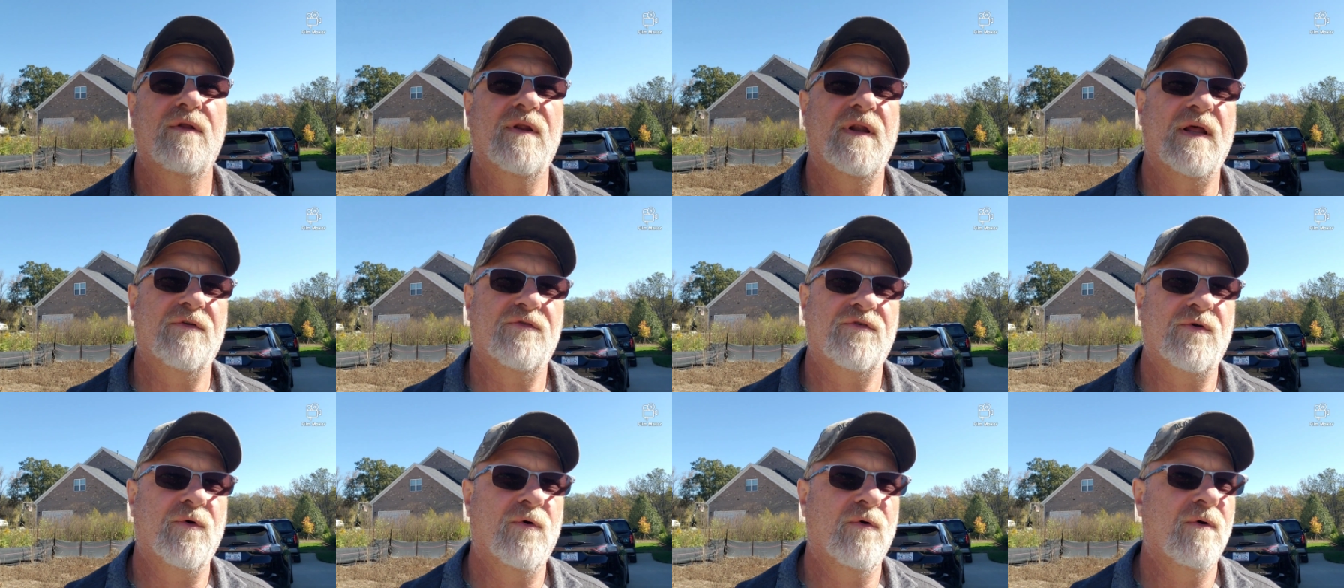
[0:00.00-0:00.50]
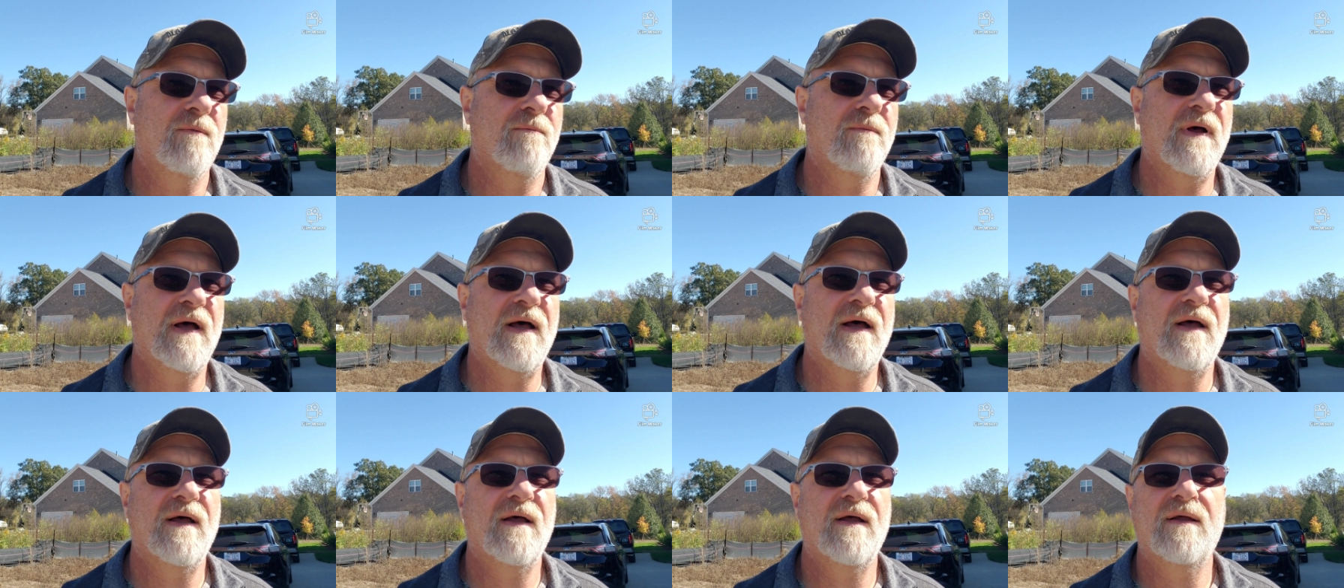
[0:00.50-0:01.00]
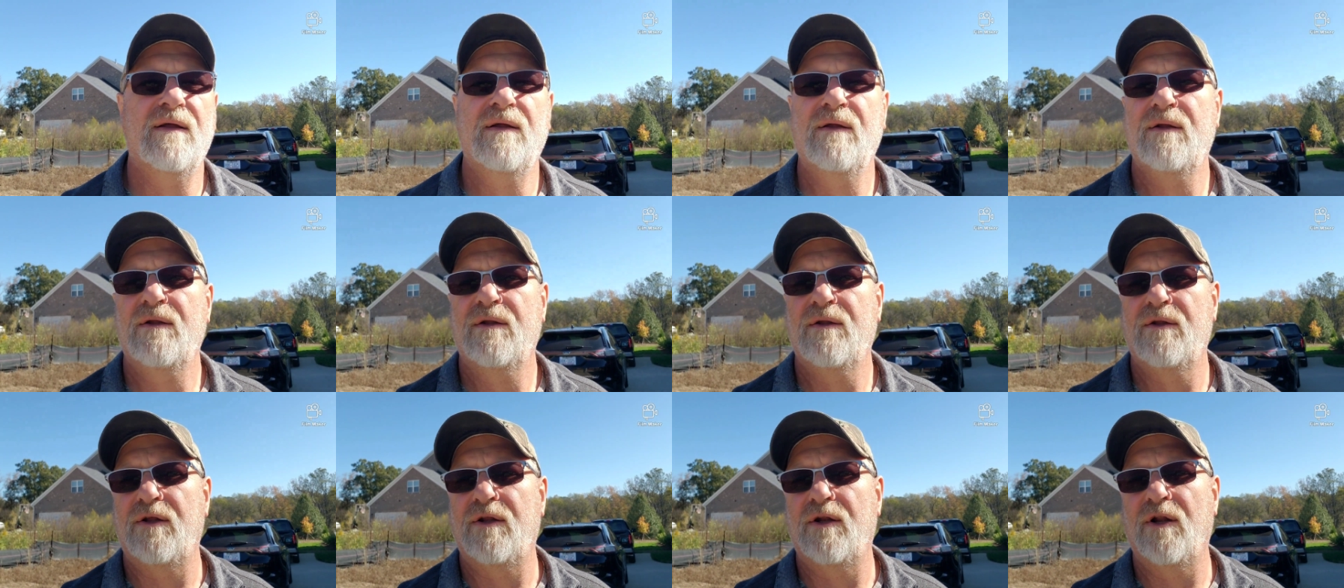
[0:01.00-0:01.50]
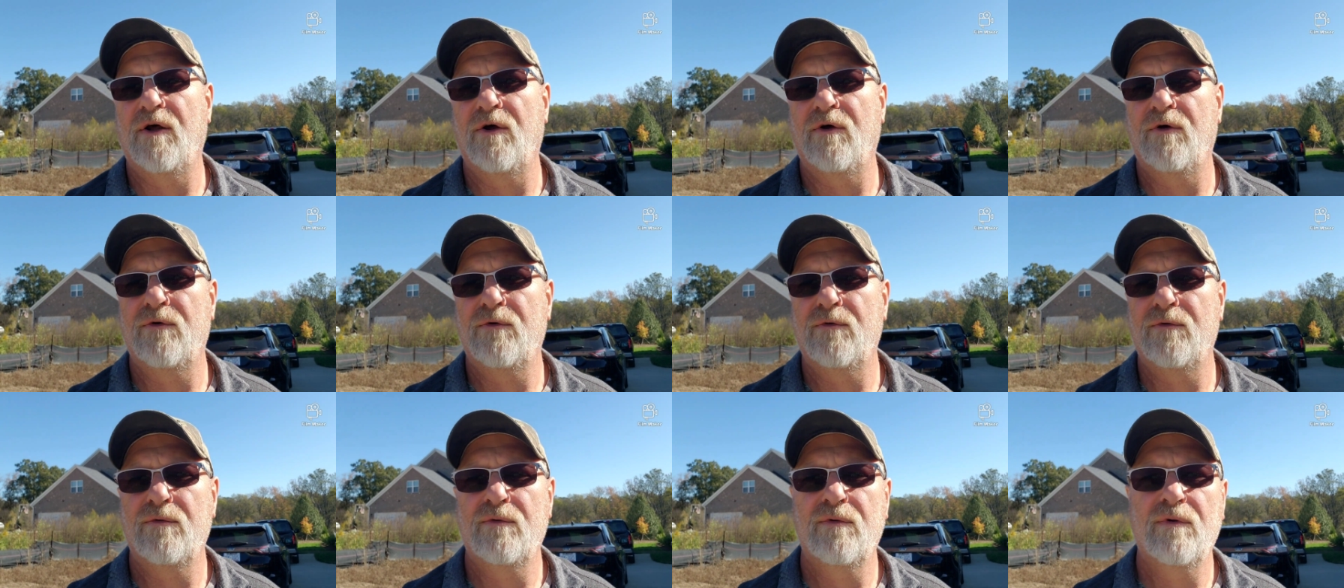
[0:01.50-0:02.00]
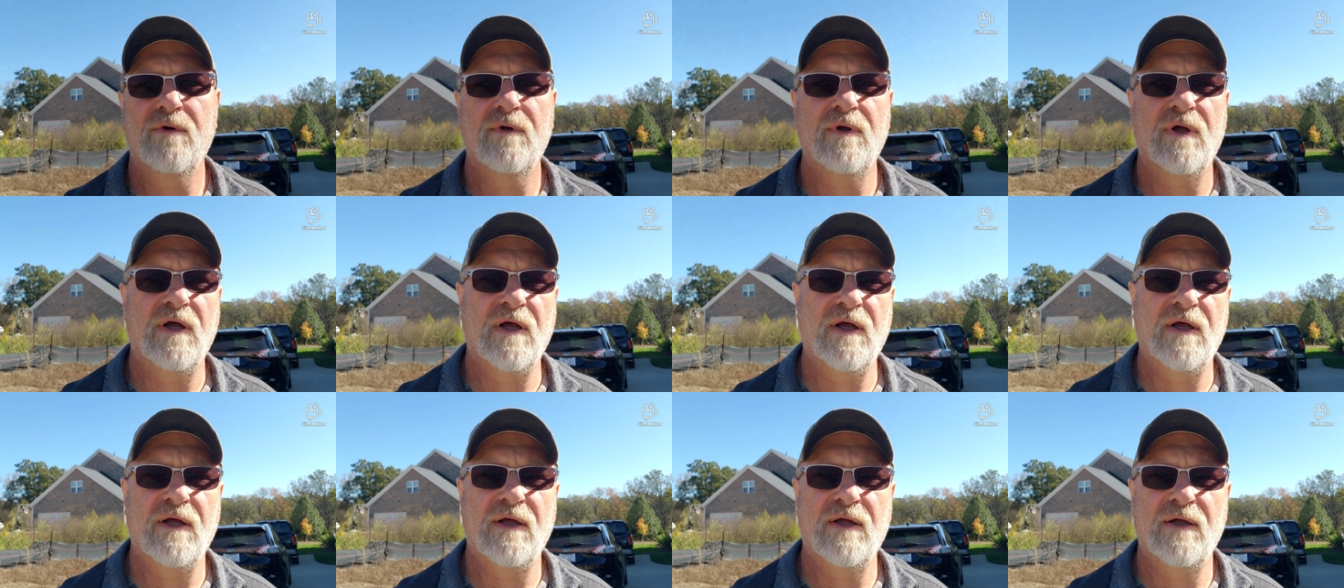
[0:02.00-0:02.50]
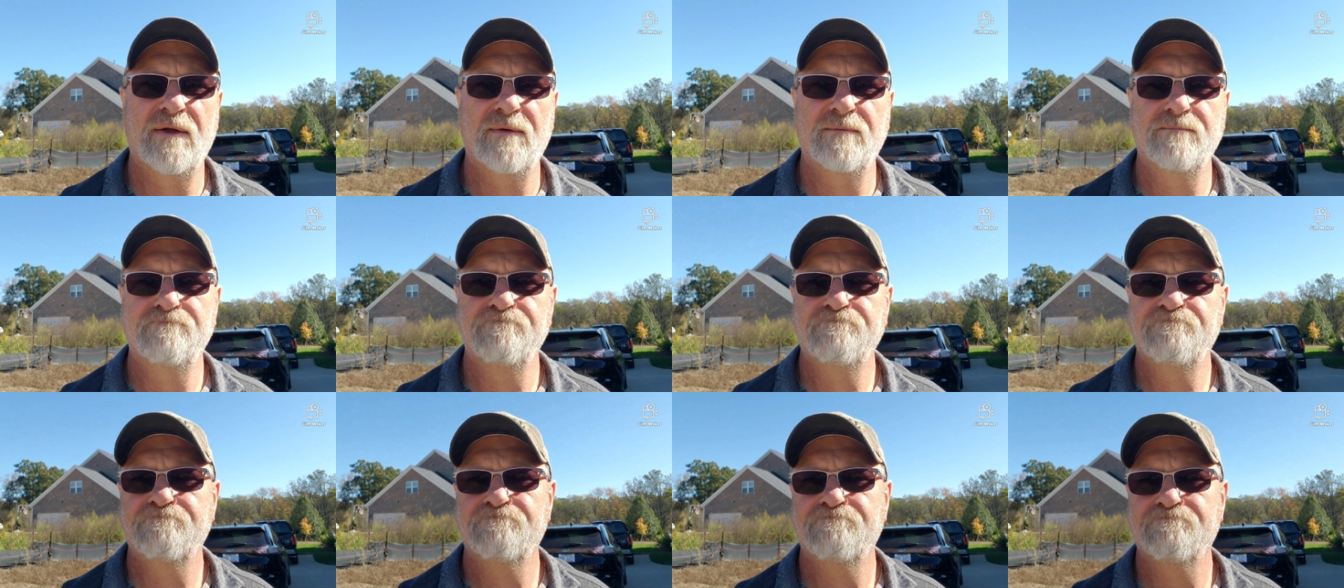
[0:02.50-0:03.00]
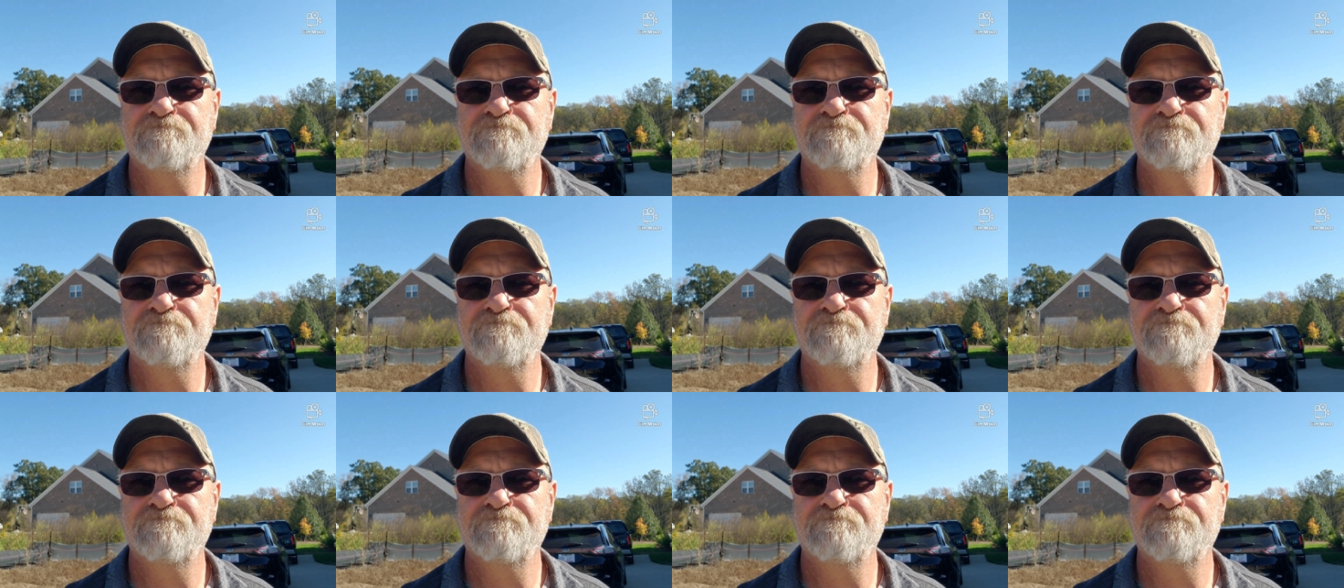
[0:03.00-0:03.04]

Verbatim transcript: that I was going by, you know, um,